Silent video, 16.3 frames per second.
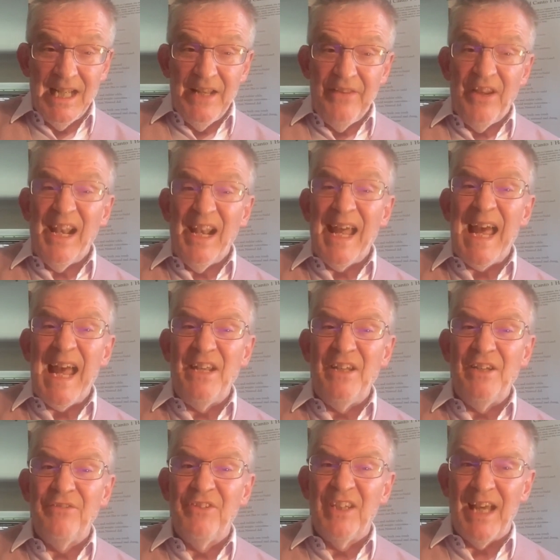The
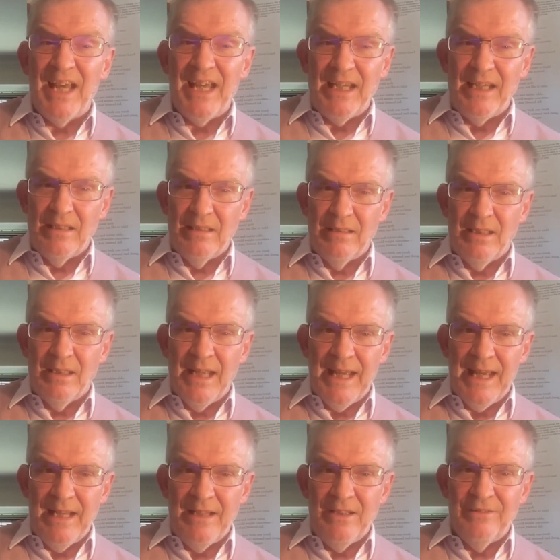land of Cain, the
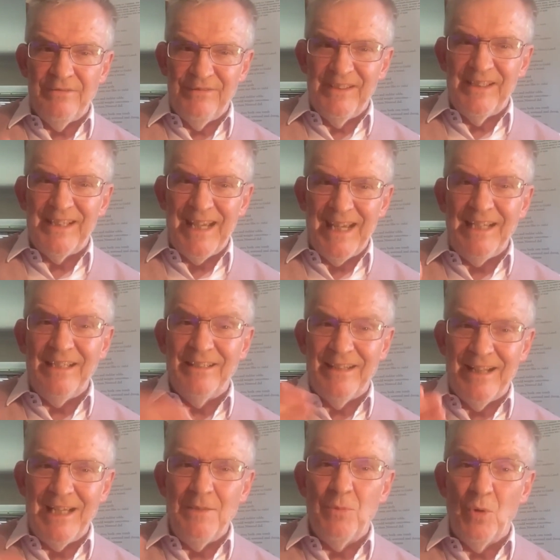land of Cain
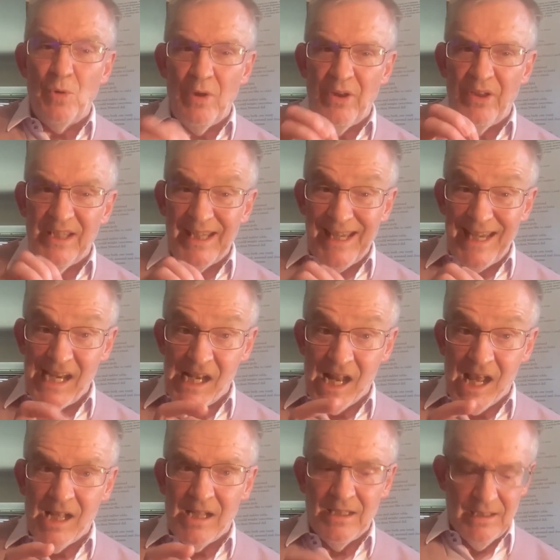and Abel,
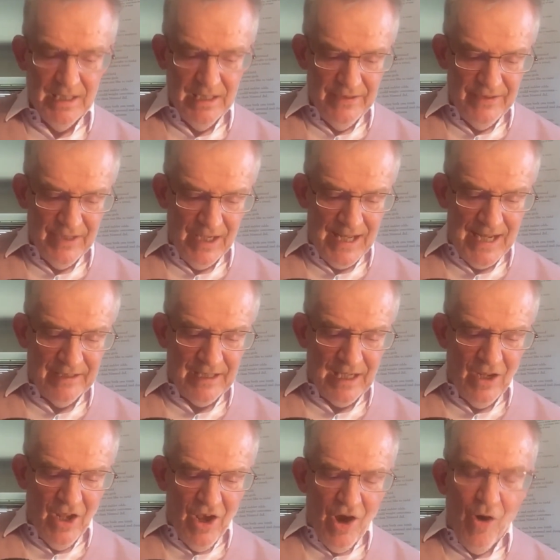Cana, the land of
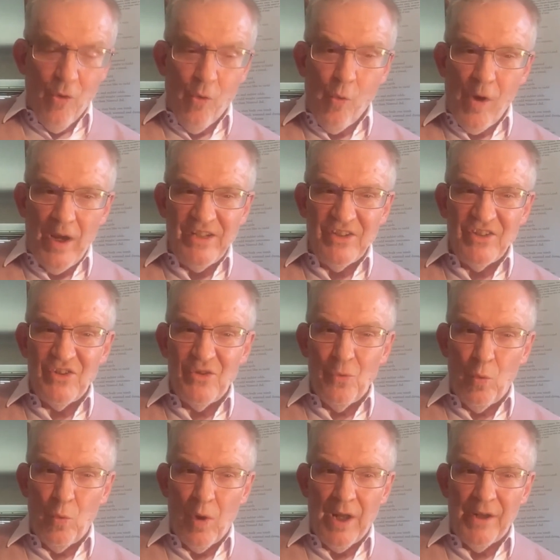Cain, awaits the
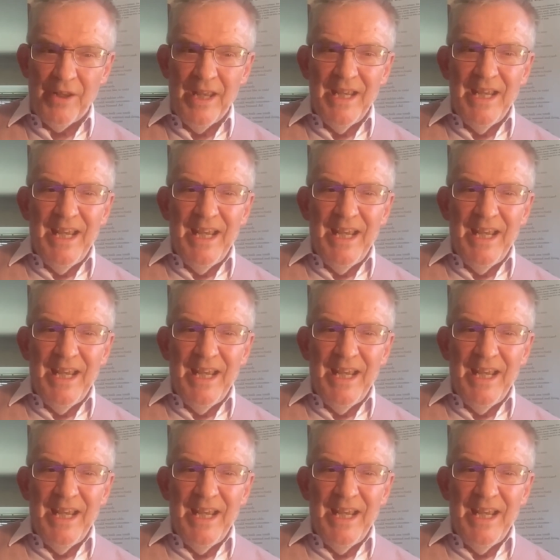one.